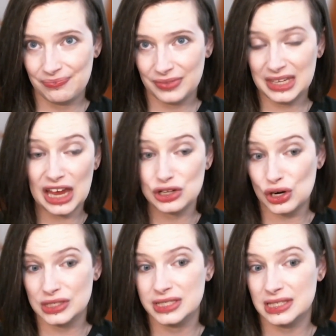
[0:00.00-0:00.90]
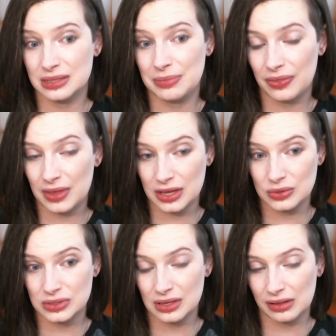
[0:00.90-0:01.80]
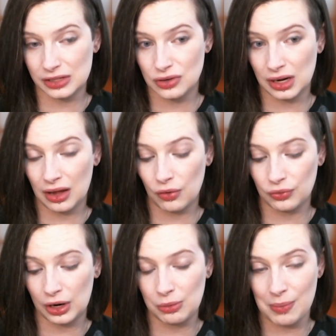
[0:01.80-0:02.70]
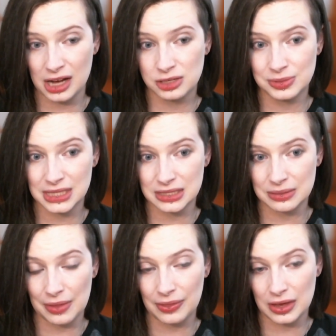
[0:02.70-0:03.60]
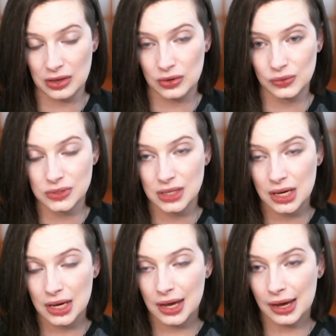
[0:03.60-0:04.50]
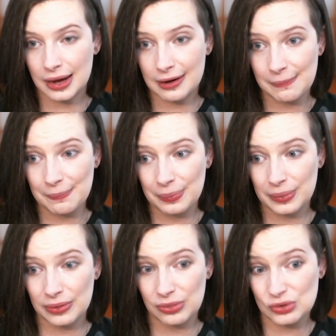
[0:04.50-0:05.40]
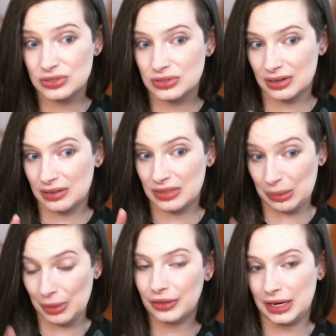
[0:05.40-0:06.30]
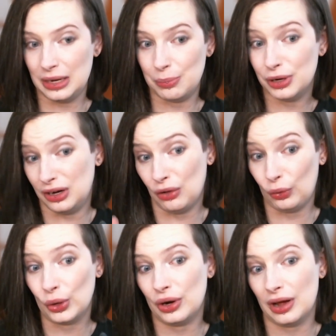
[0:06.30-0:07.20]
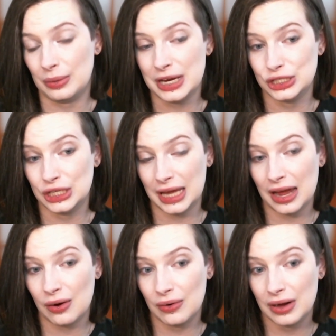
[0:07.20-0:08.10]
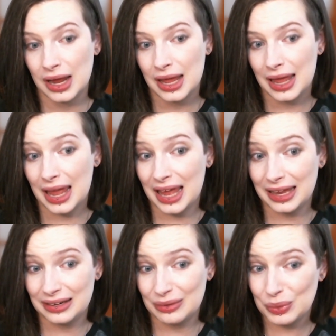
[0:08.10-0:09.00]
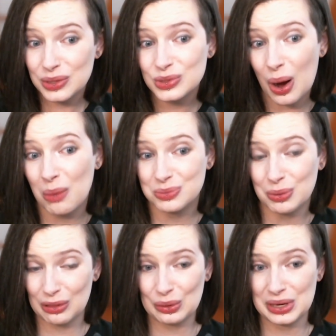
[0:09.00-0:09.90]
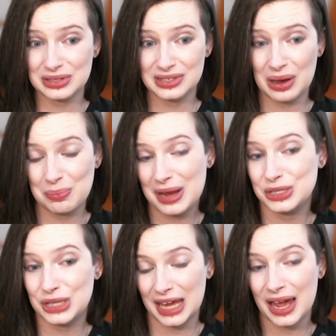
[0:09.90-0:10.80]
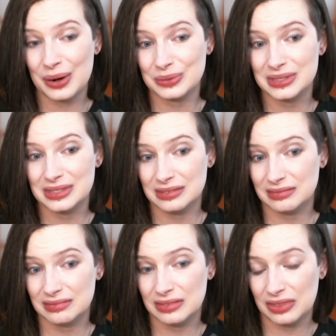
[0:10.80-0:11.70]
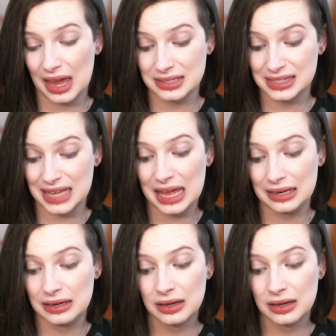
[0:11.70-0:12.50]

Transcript: EHR system that they use, the electronic health record management system that they use, there's the ability to put an alert on a patient account. And we used to always put alerts on patient accounts that said,